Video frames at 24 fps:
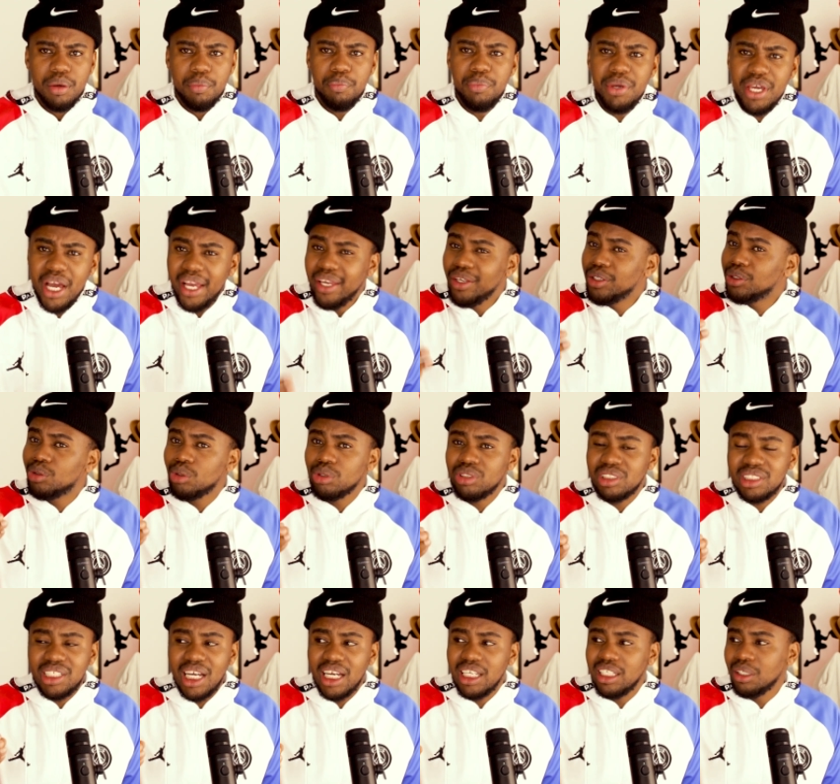Me, I used to
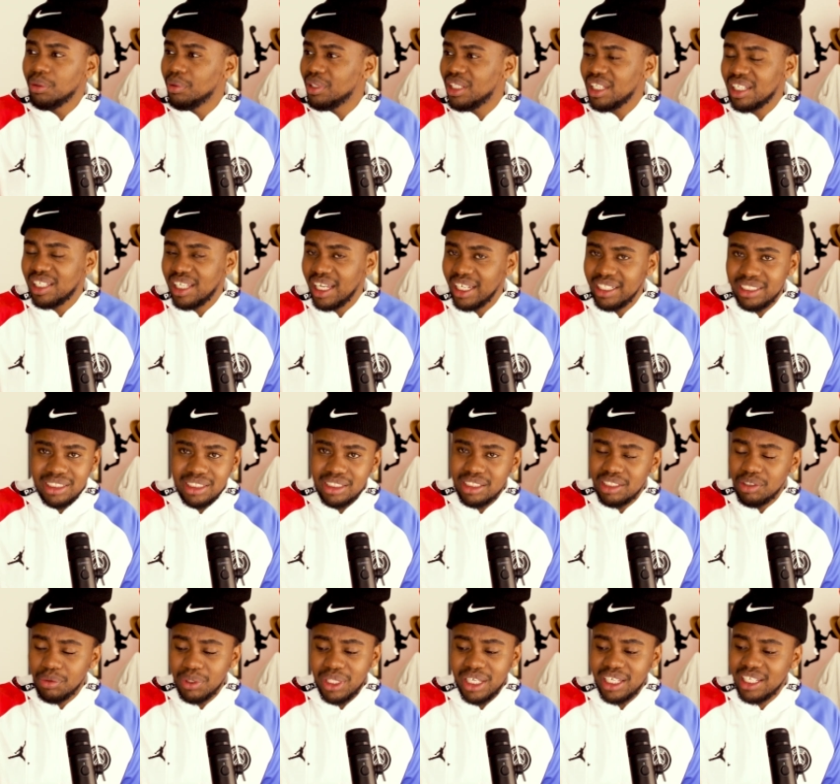study with a
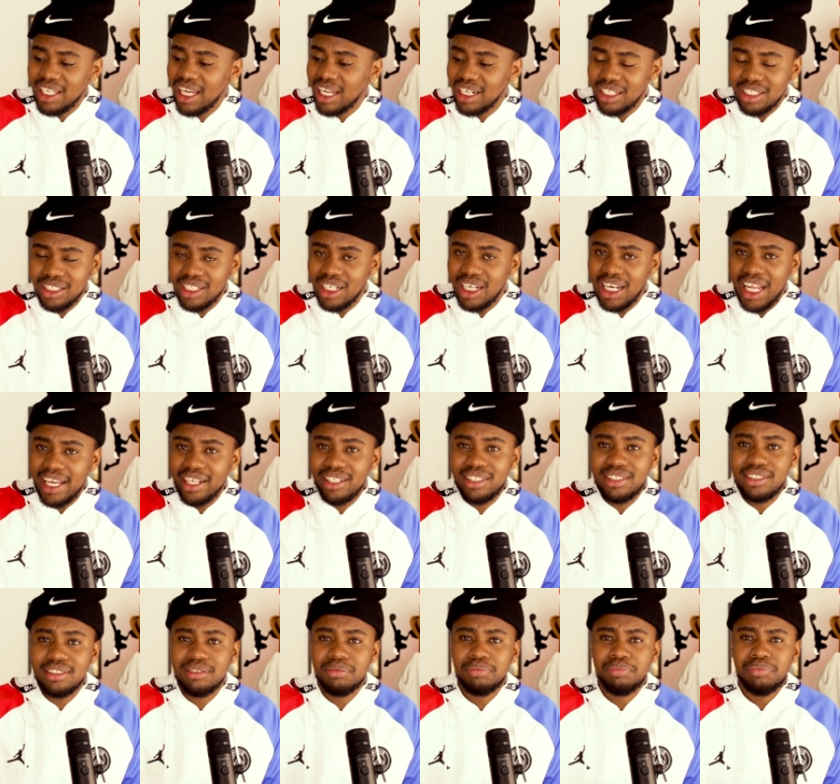candle
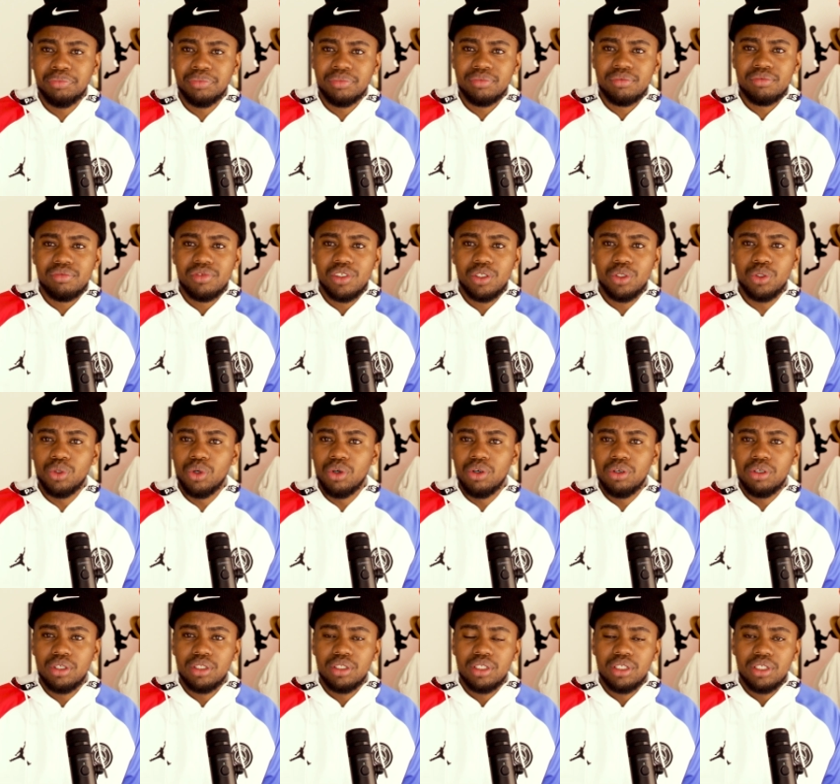light, you
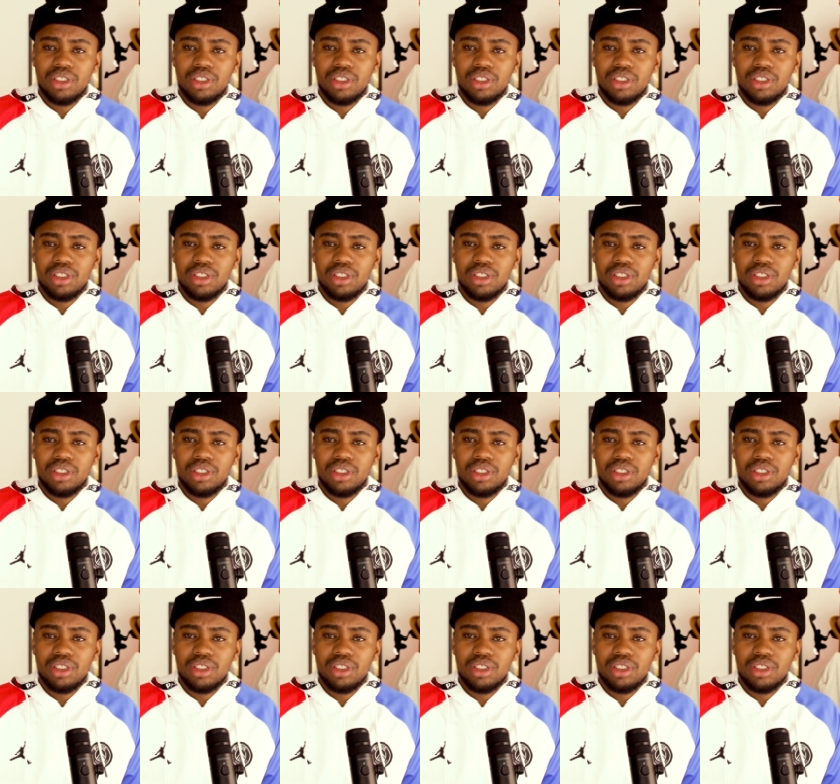know.